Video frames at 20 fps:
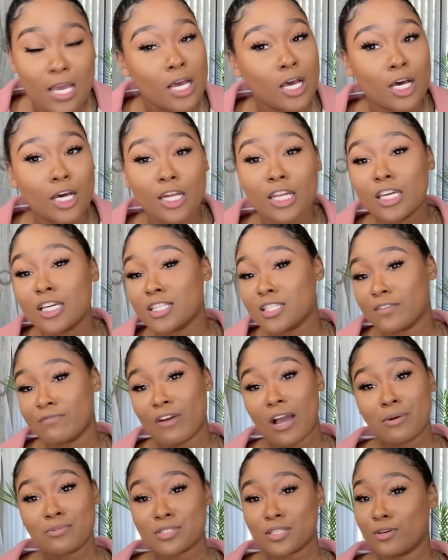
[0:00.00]
Honey, because if
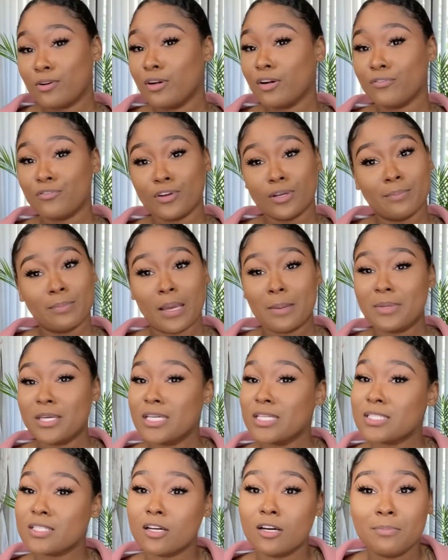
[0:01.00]
I was the girlfriend, baby,
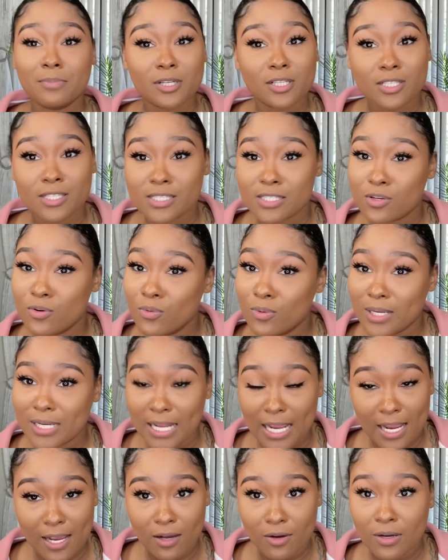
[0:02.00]
it's uppercuts going
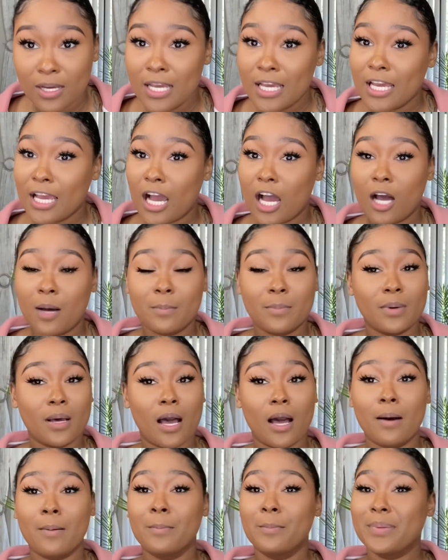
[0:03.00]
down.
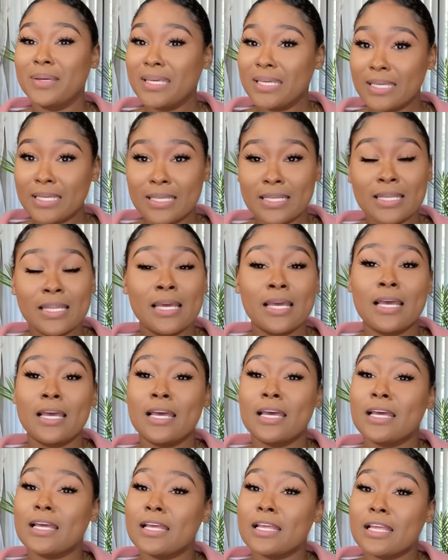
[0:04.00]
I'm beating
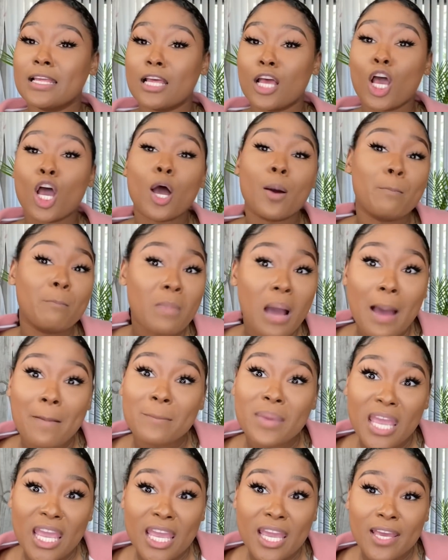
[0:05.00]
my
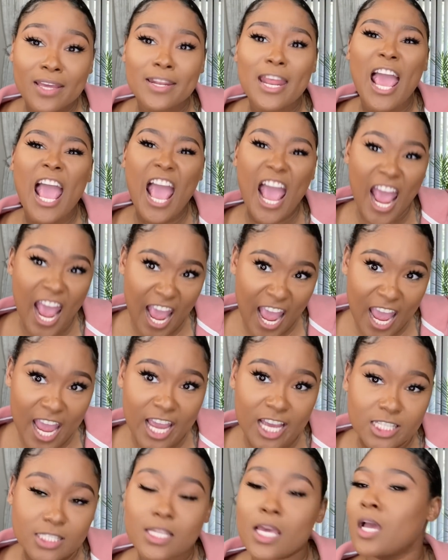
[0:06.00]

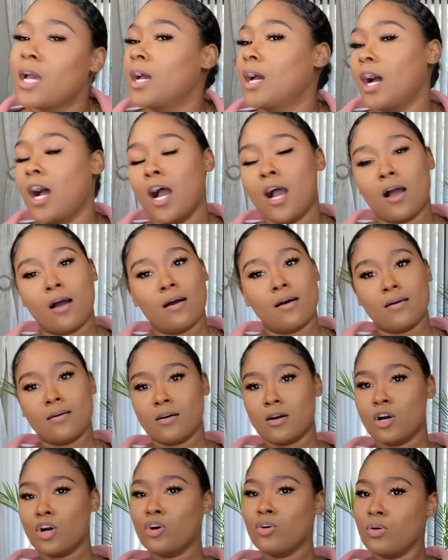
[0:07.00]
man.
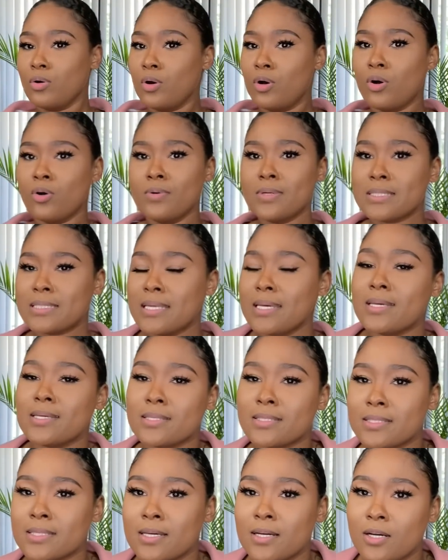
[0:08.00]
Who is this?
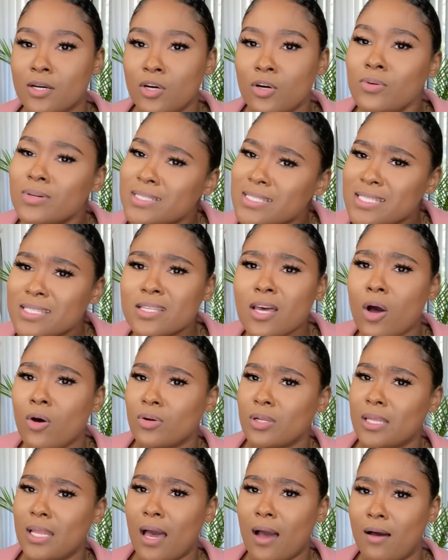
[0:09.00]
Who is this
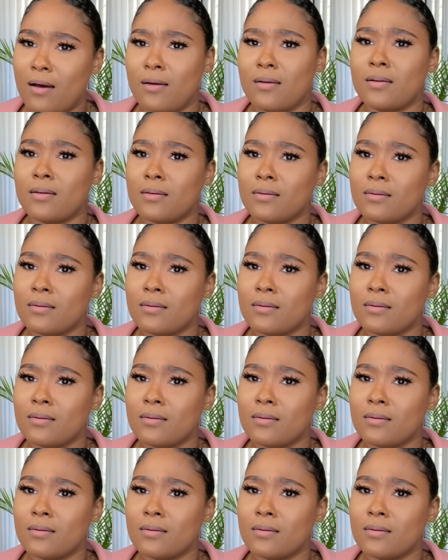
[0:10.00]
Goldilocks